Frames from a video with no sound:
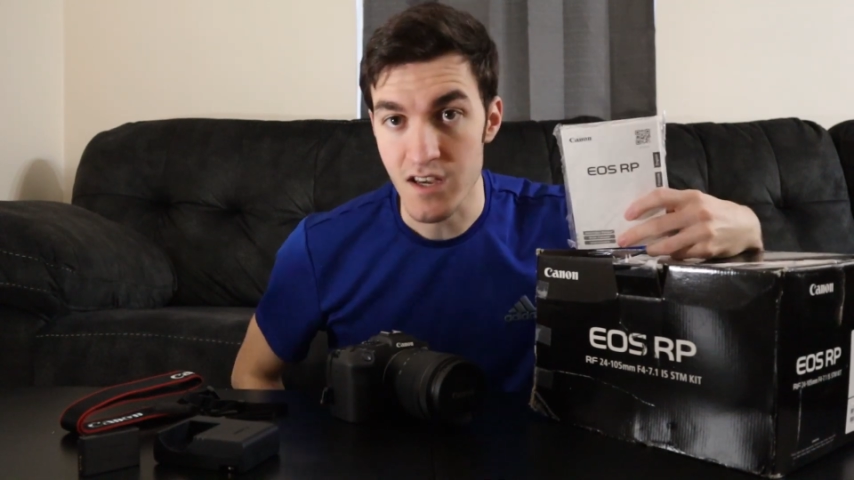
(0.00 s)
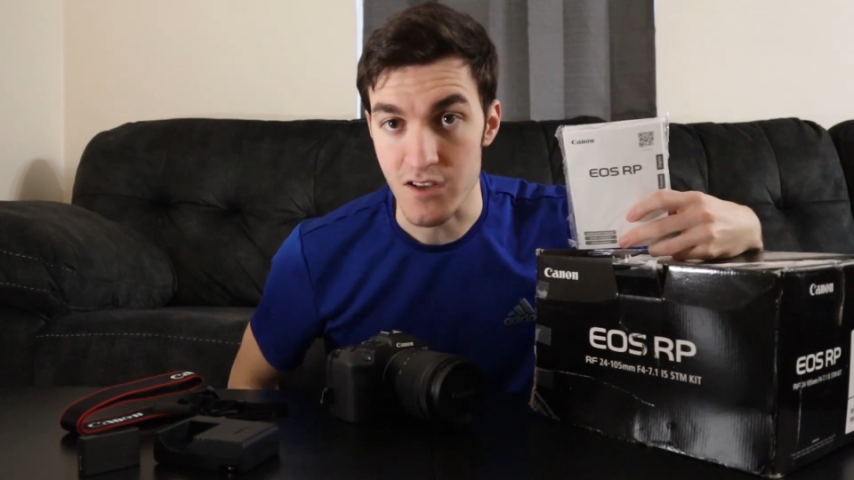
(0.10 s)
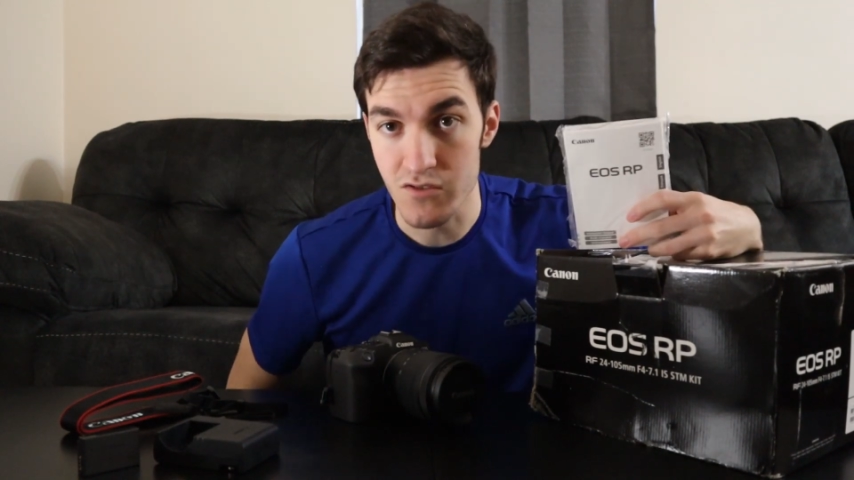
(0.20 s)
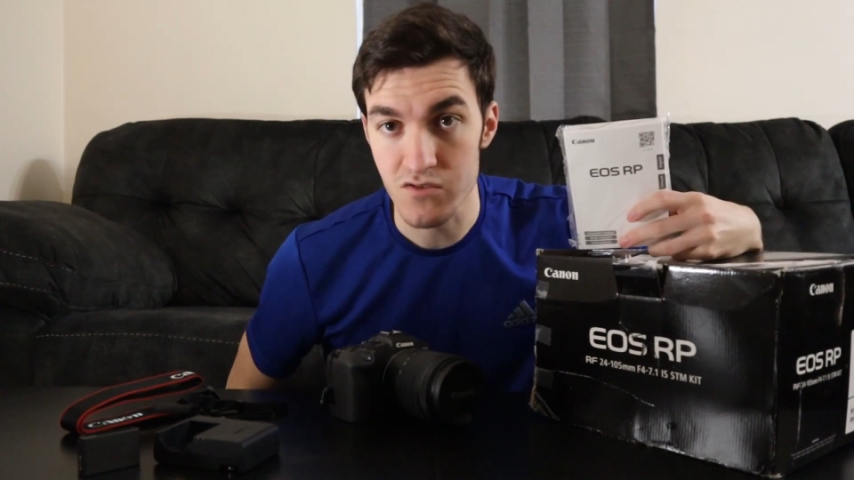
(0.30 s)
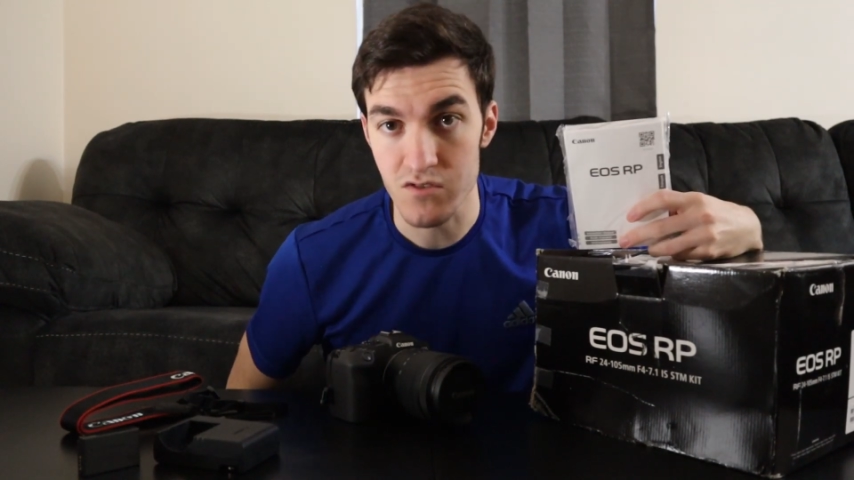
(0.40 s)

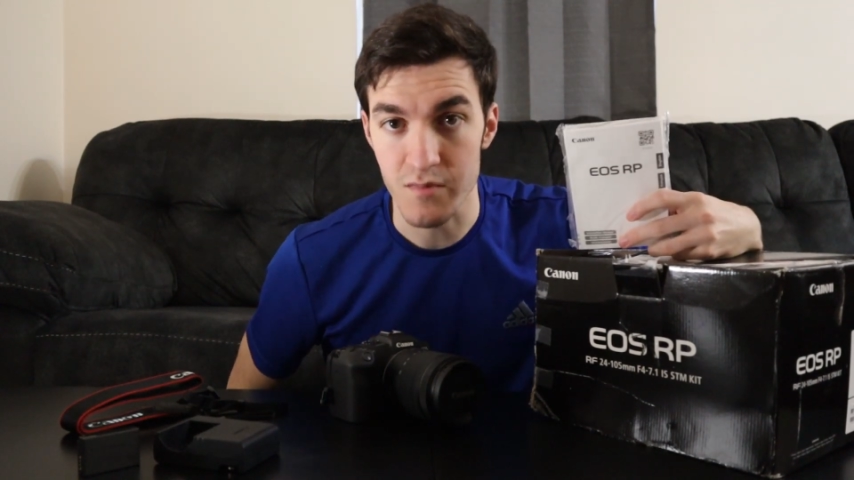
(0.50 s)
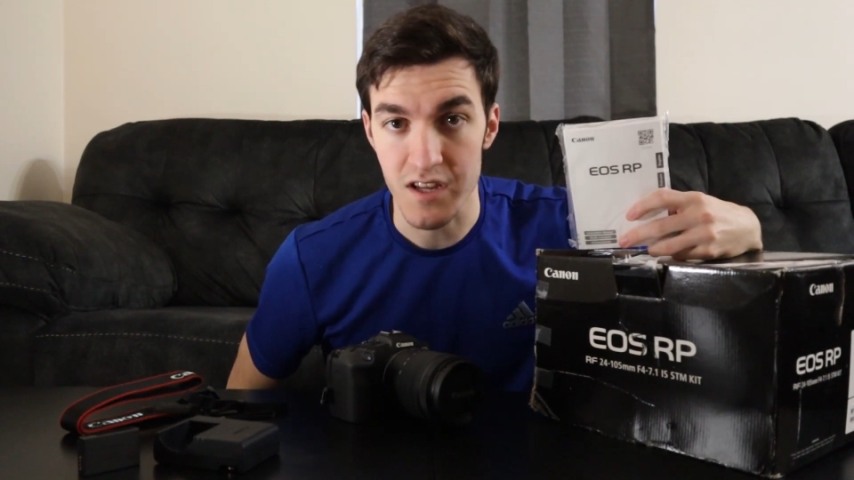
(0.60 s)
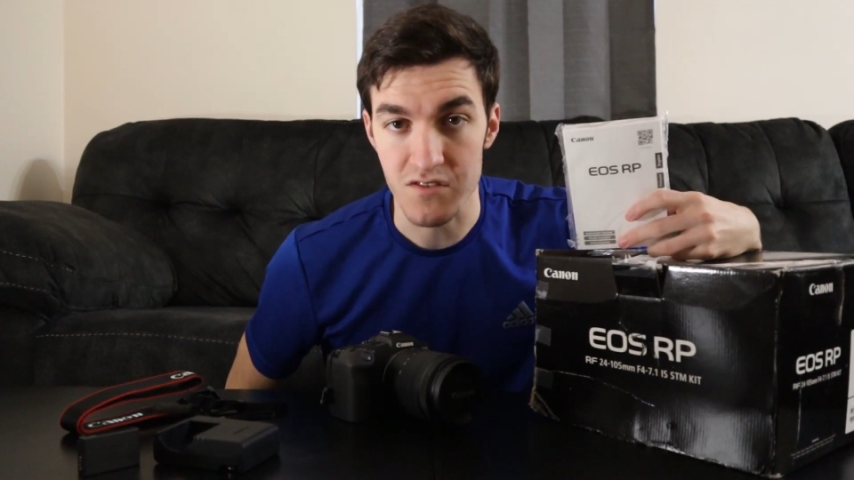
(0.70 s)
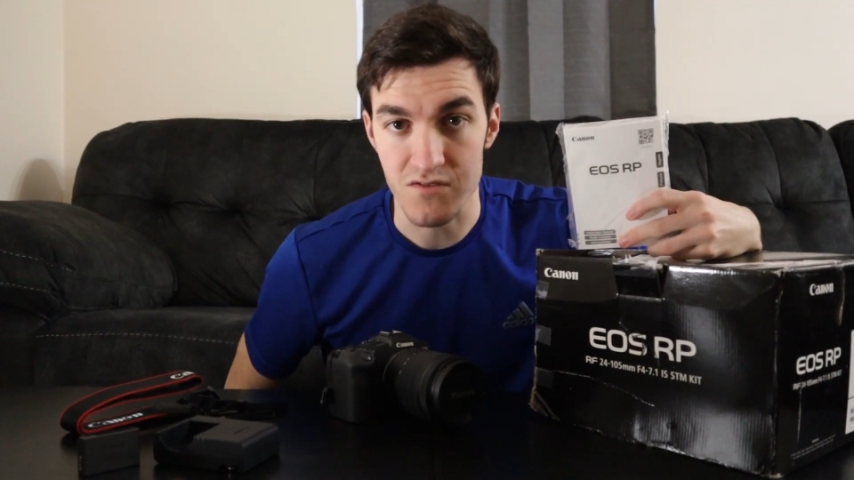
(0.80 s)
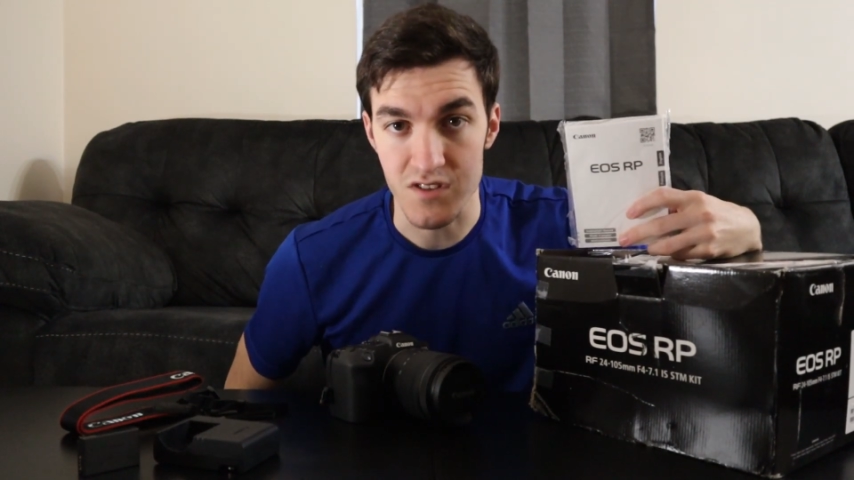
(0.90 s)
the user's
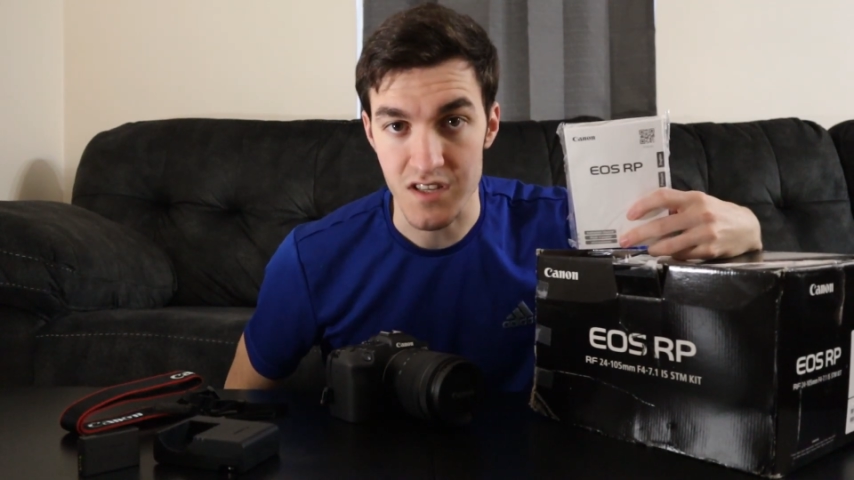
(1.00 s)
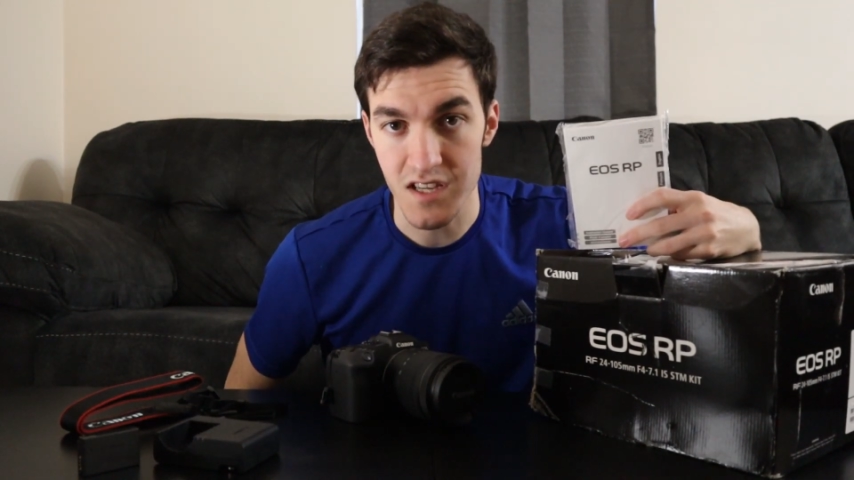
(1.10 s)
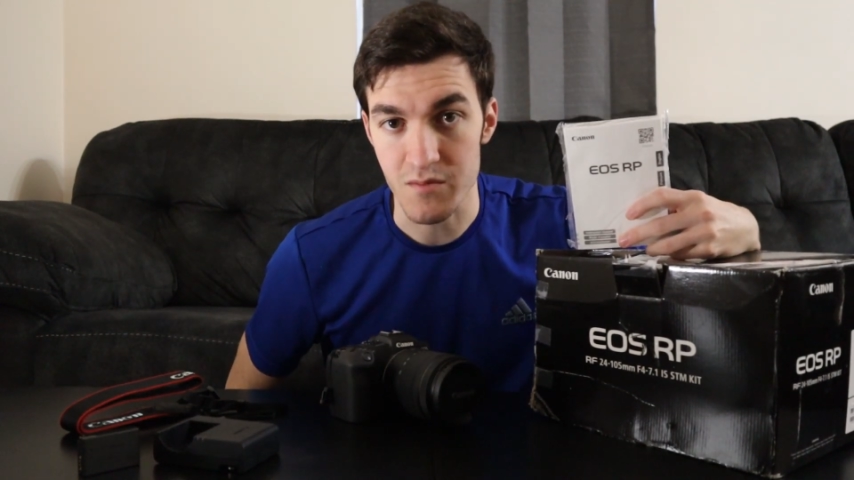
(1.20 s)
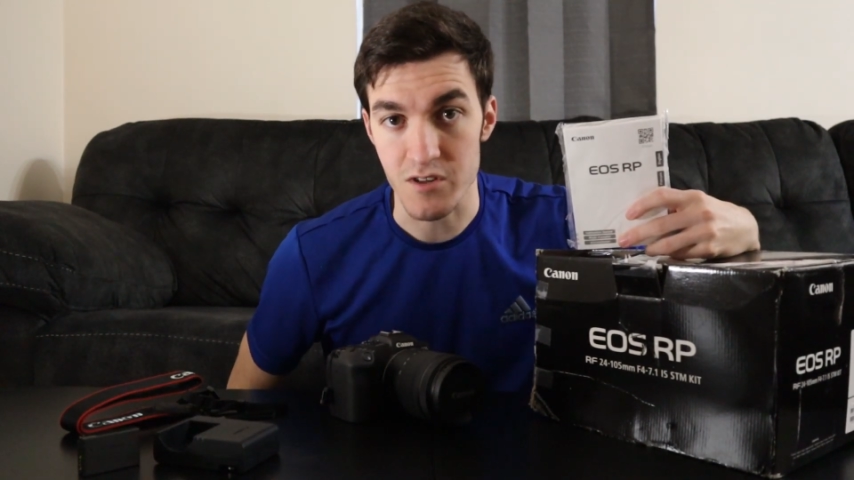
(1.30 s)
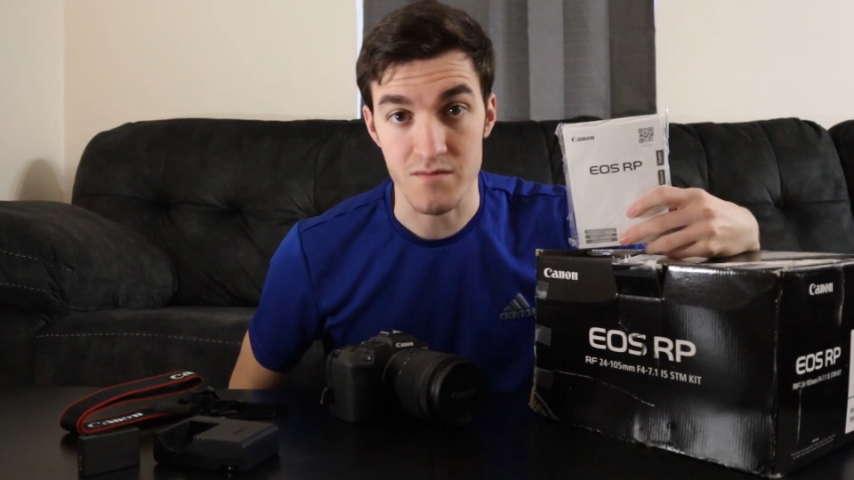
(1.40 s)
manual for the
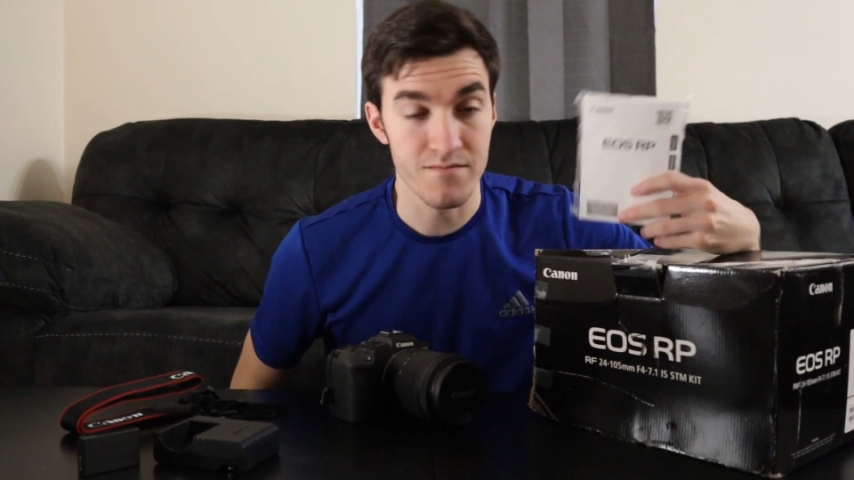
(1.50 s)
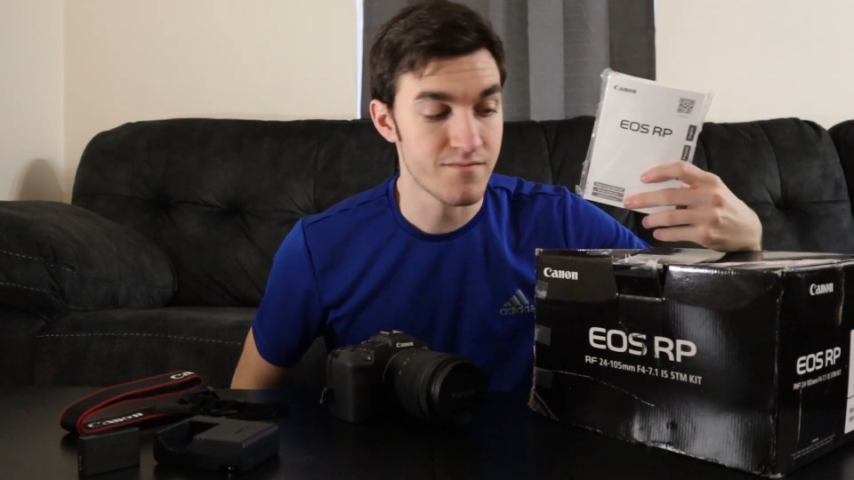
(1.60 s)
camera.